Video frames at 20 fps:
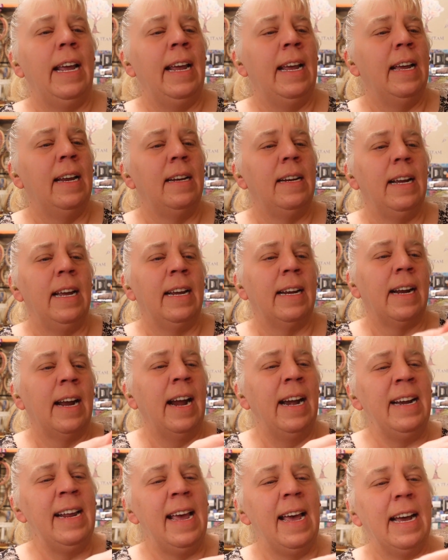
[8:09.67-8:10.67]
And it
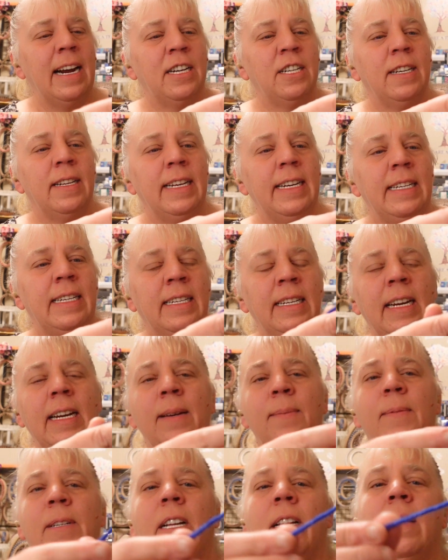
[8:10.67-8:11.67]
kind of actually
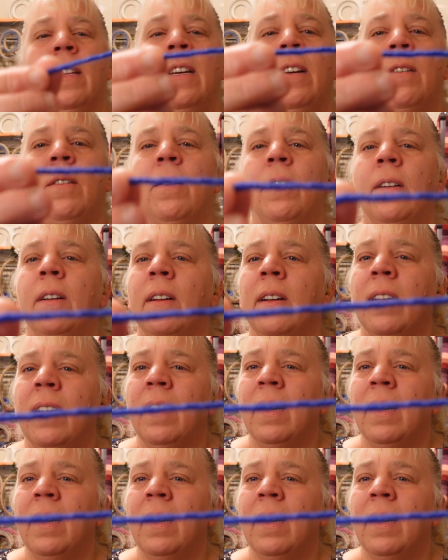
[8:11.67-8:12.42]
seems a little